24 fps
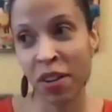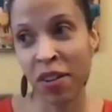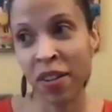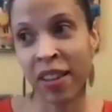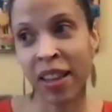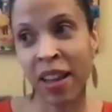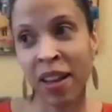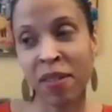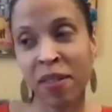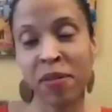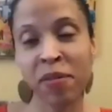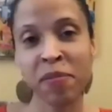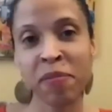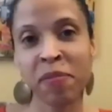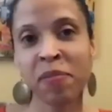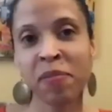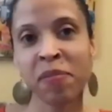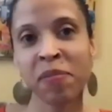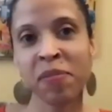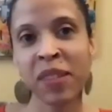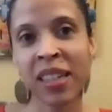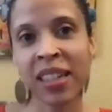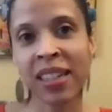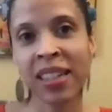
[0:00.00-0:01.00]
that.
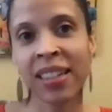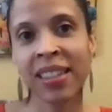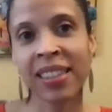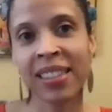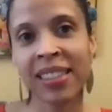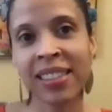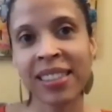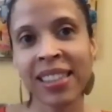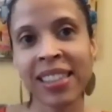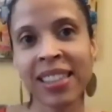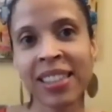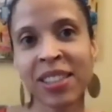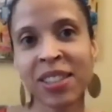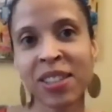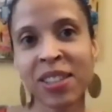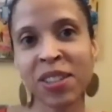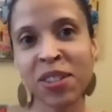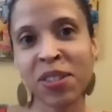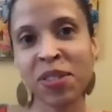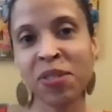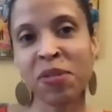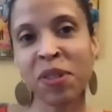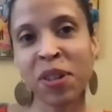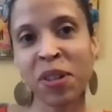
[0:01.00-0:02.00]
Keisha, do
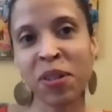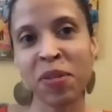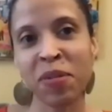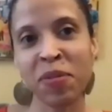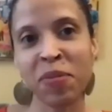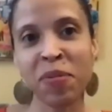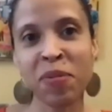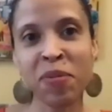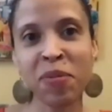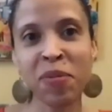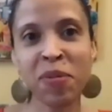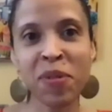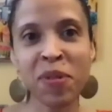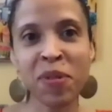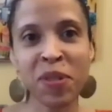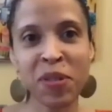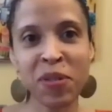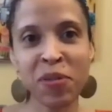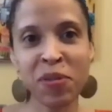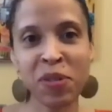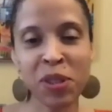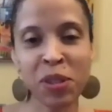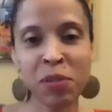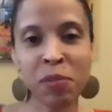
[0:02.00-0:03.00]
you want to
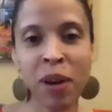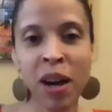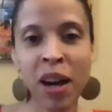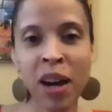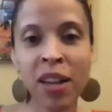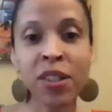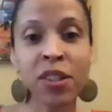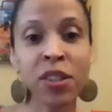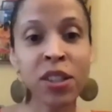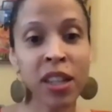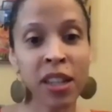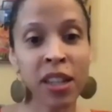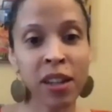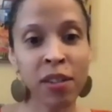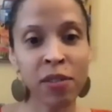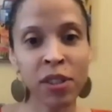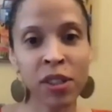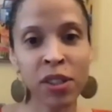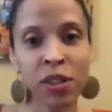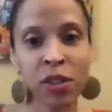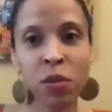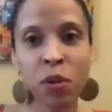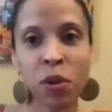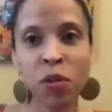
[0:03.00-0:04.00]
respond? Can I
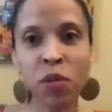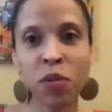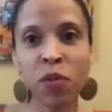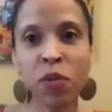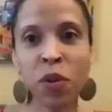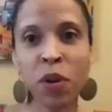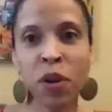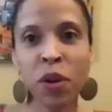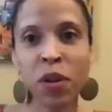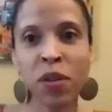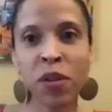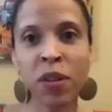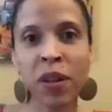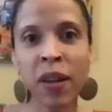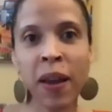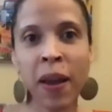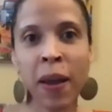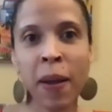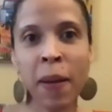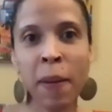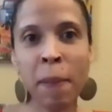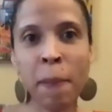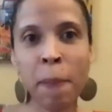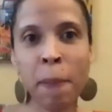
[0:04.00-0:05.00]
read the quote for you
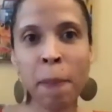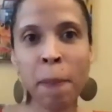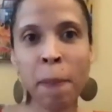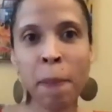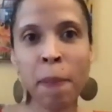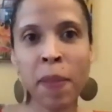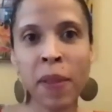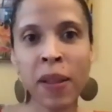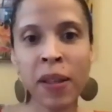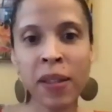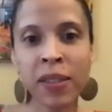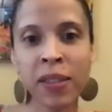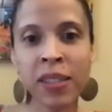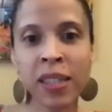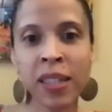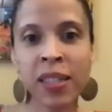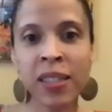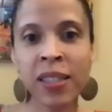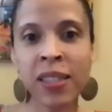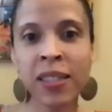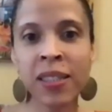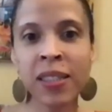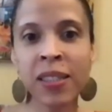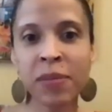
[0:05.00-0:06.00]
again? yes. the
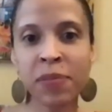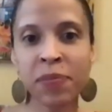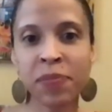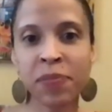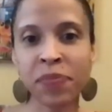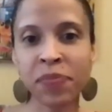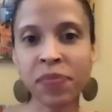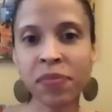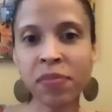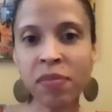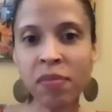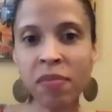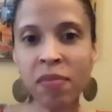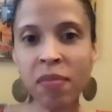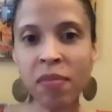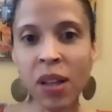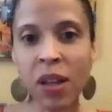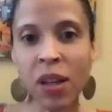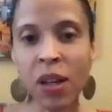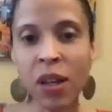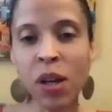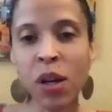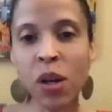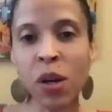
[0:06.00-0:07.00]
sentence. Yes.
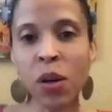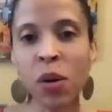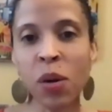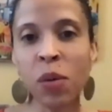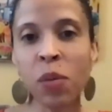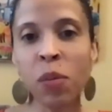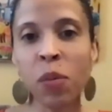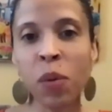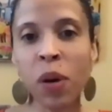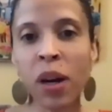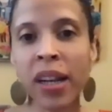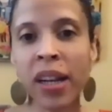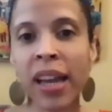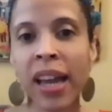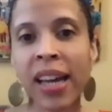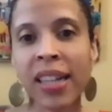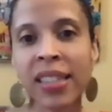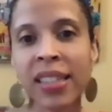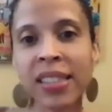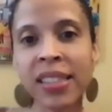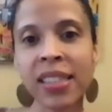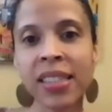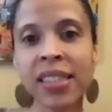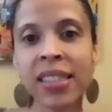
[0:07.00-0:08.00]
What
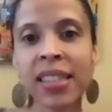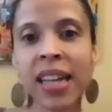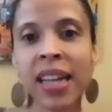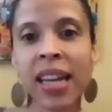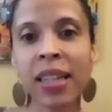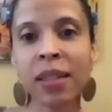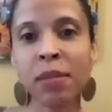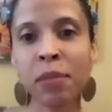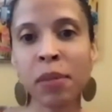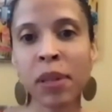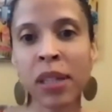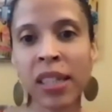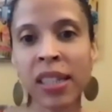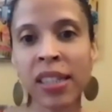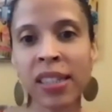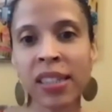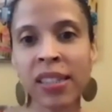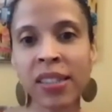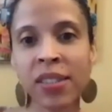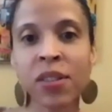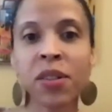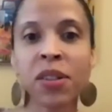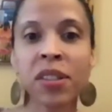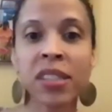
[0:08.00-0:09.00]
has sustained
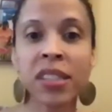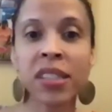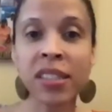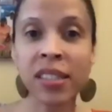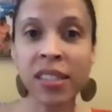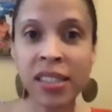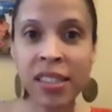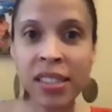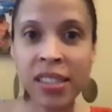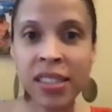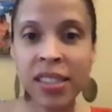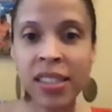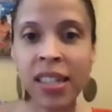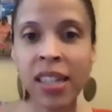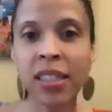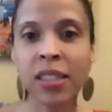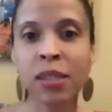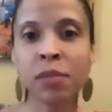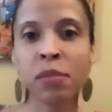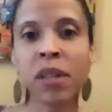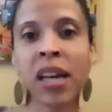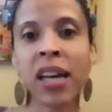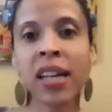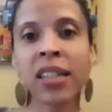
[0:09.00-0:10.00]
me or still
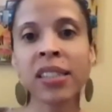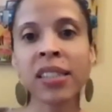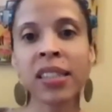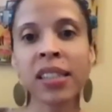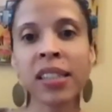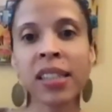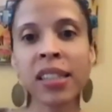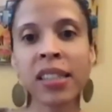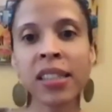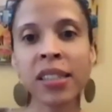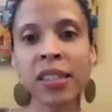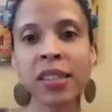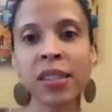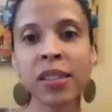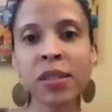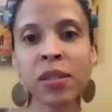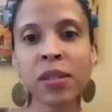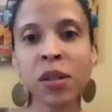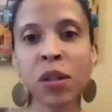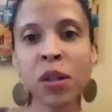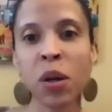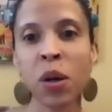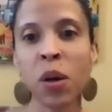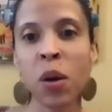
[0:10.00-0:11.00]
sustains me as a leader
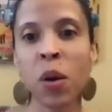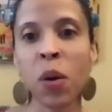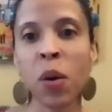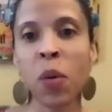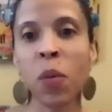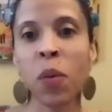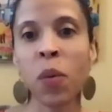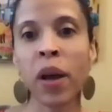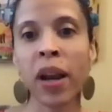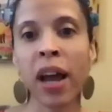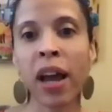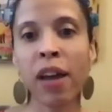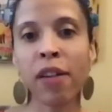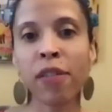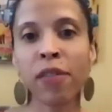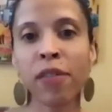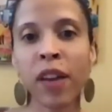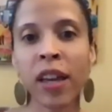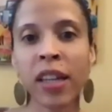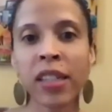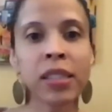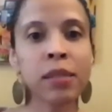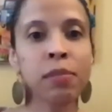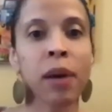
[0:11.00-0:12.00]
when I
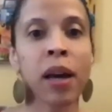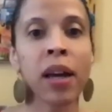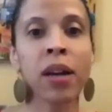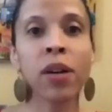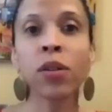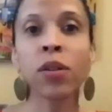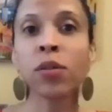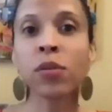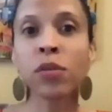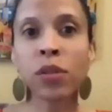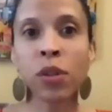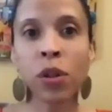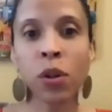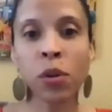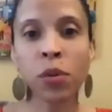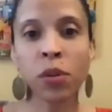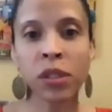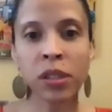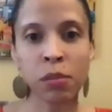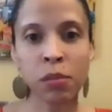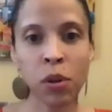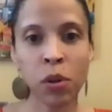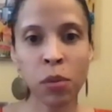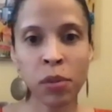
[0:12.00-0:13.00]
face my own
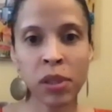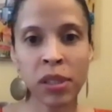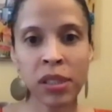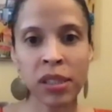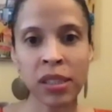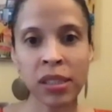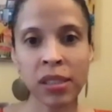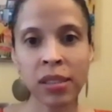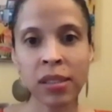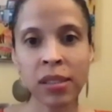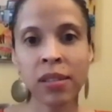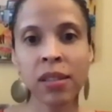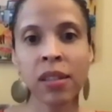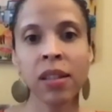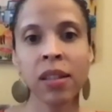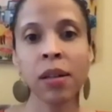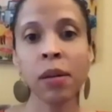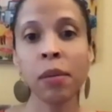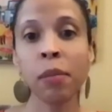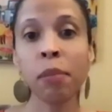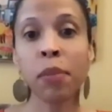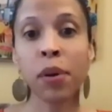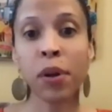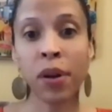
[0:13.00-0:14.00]
lowest moments,
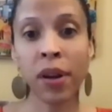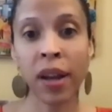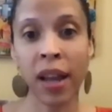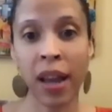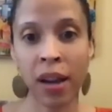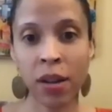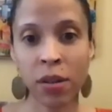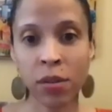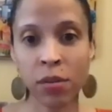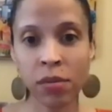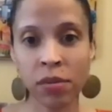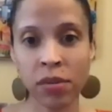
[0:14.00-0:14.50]
burnout,